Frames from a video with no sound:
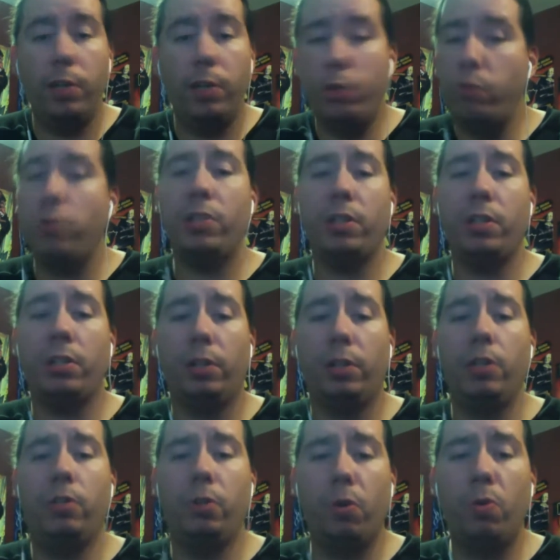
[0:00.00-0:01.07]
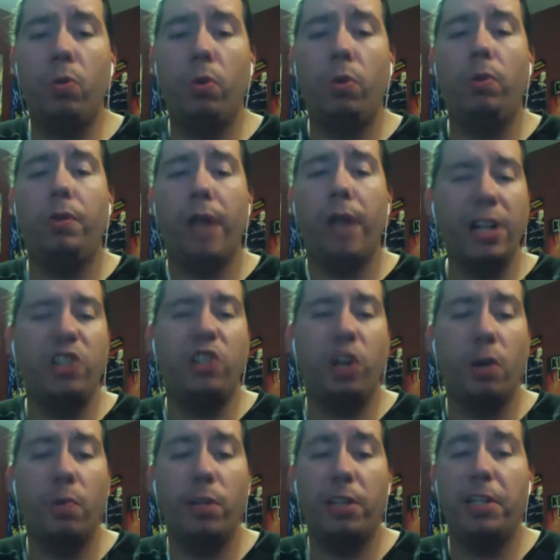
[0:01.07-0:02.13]
Interestingly, Google, not
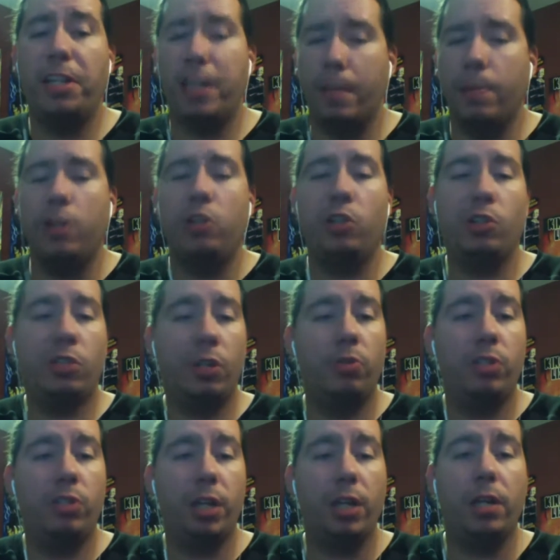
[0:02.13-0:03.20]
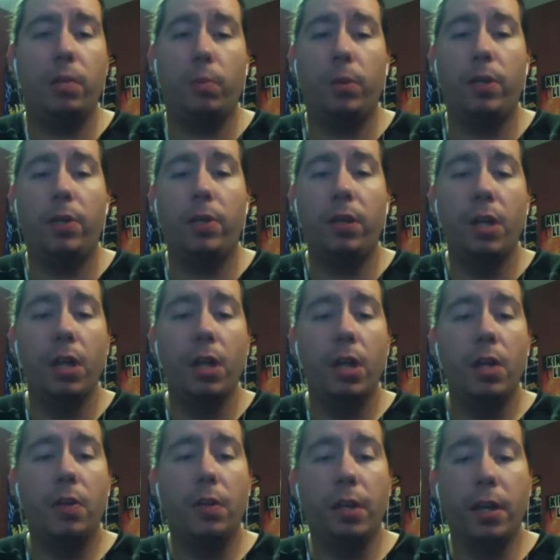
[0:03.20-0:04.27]
shown in the image associated with
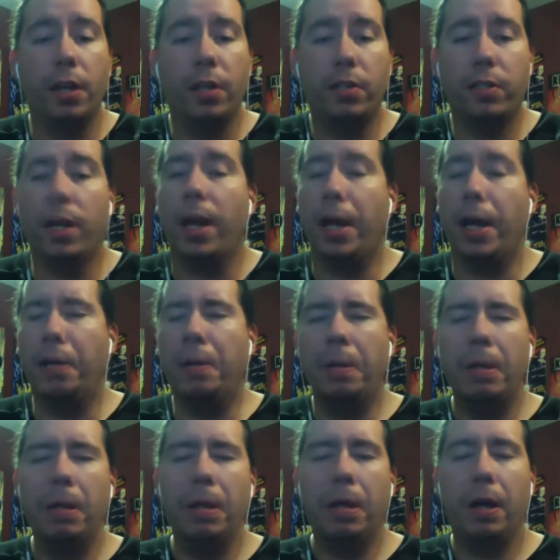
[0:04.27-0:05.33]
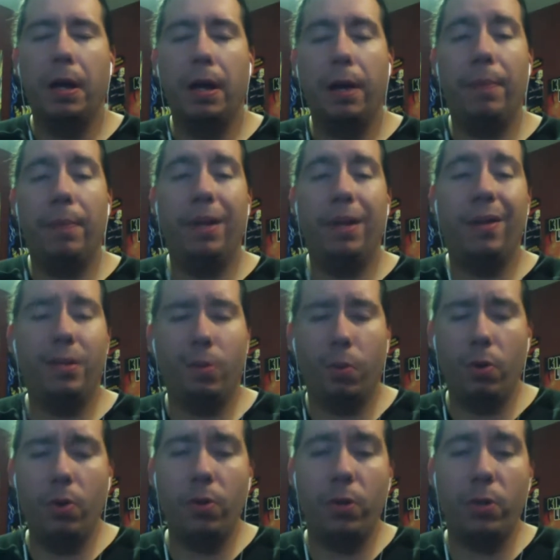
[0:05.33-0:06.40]
the site, but has
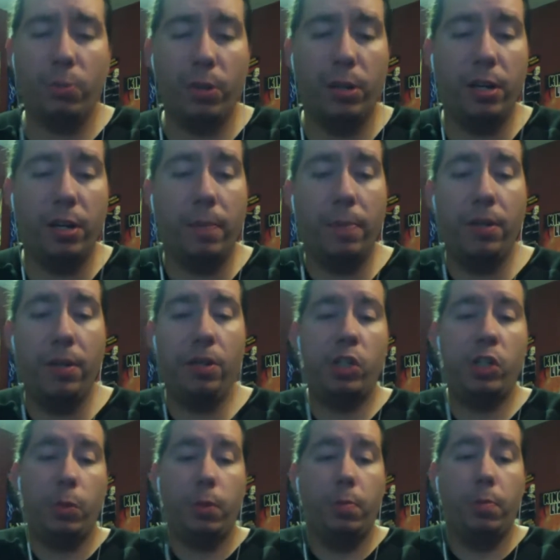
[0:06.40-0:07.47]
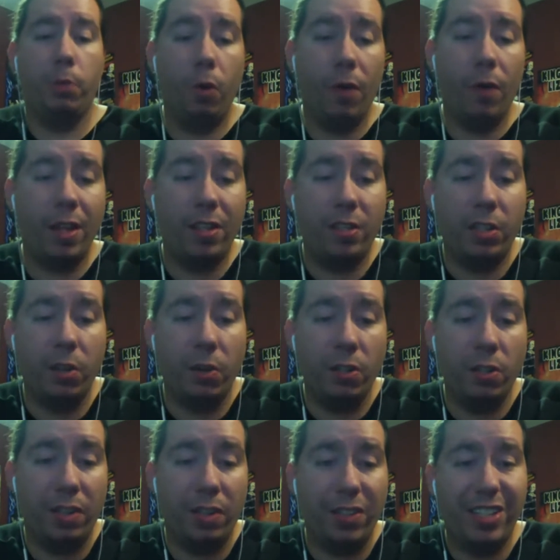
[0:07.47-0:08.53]
ordered the three companies to remove a
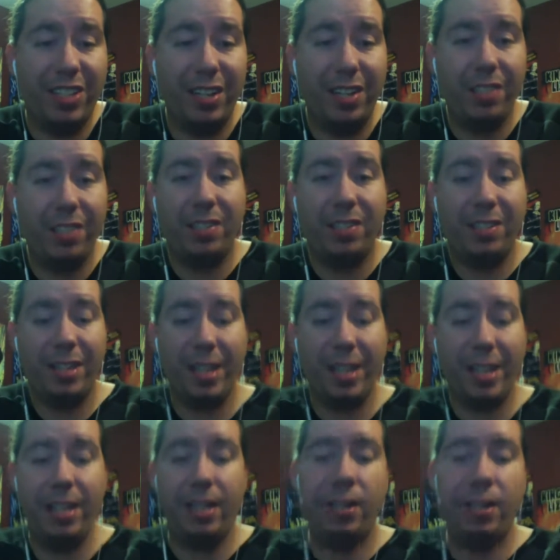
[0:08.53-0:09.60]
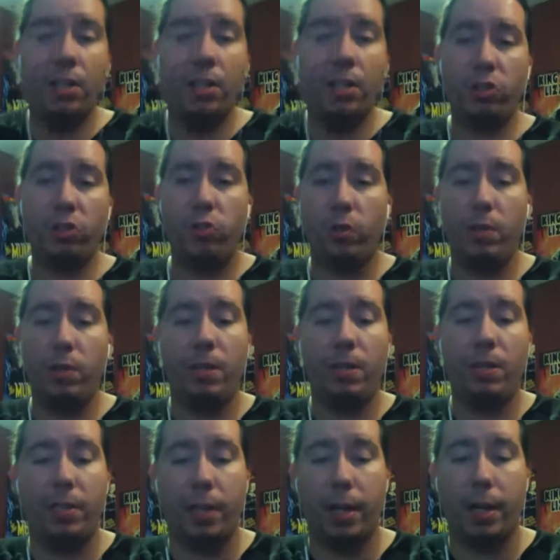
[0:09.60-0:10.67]
series of 16
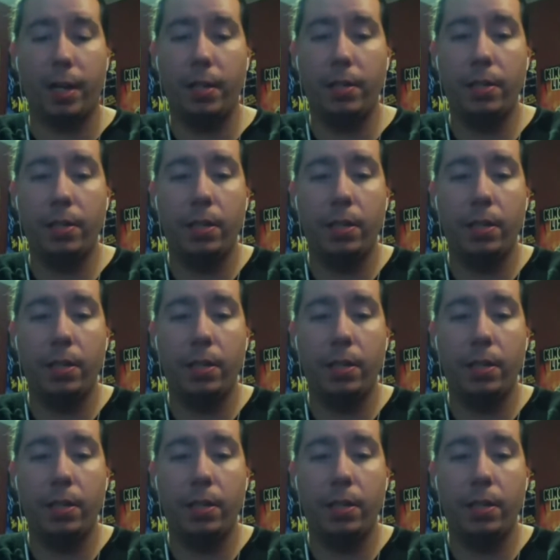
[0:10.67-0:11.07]
streaming sites